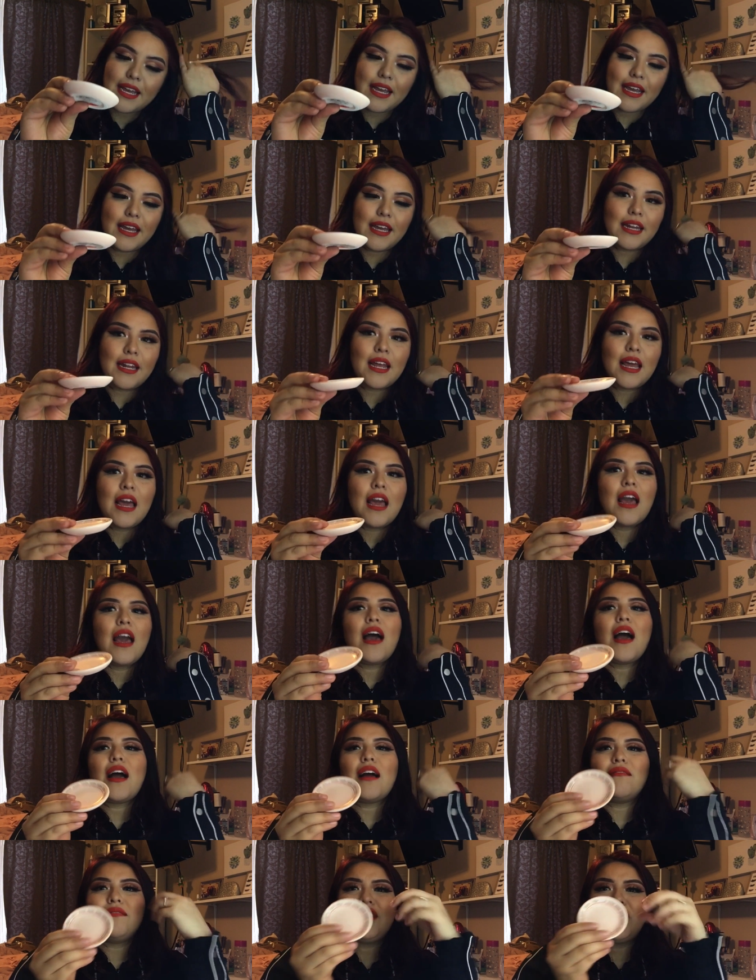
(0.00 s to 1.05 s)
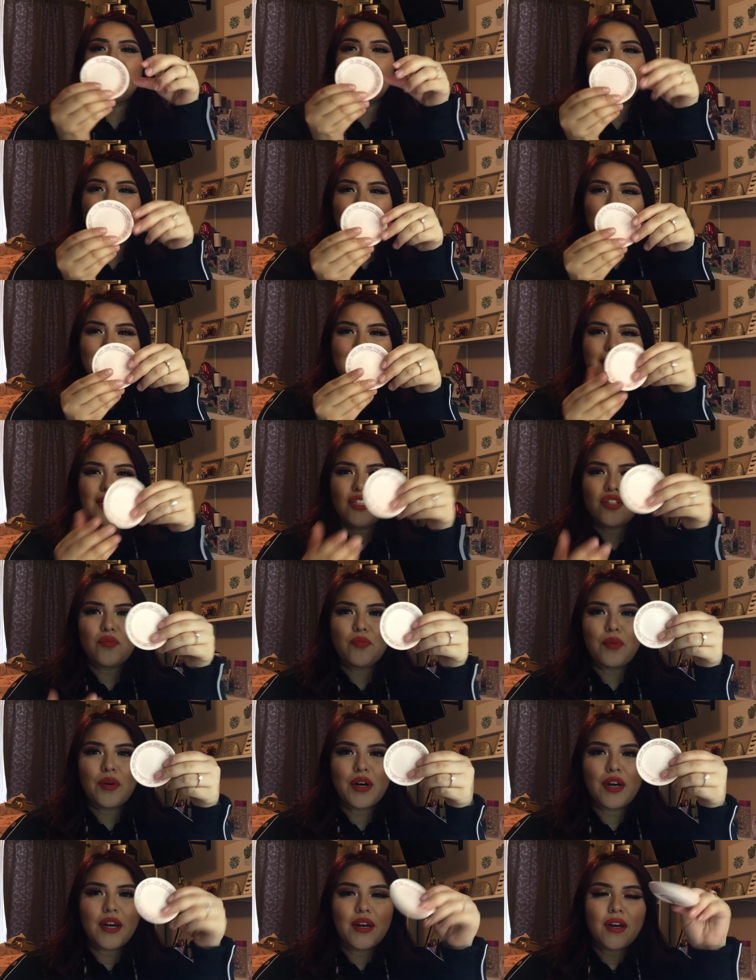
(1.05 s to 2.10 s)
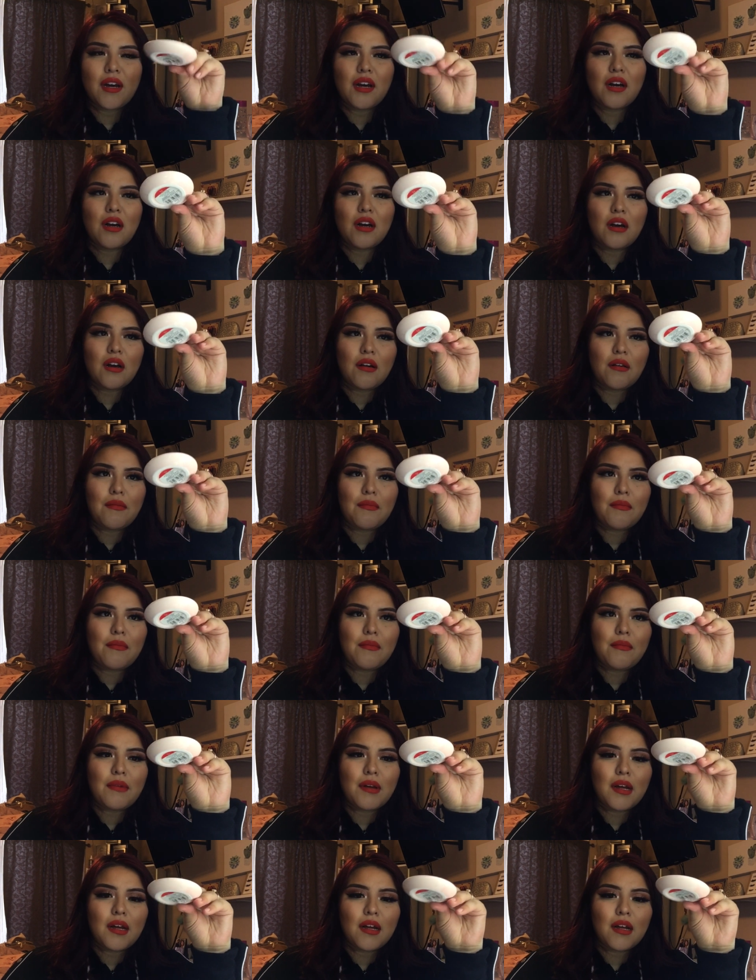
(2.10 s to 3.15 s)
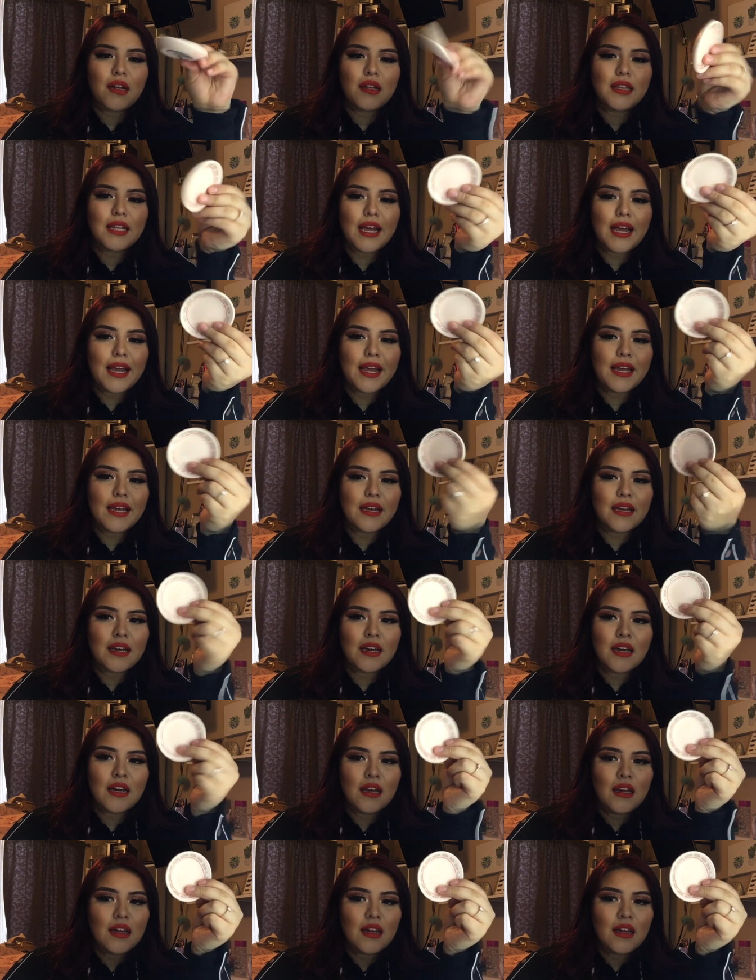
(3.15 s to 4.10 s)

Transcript: And I was just planning to put, um, like,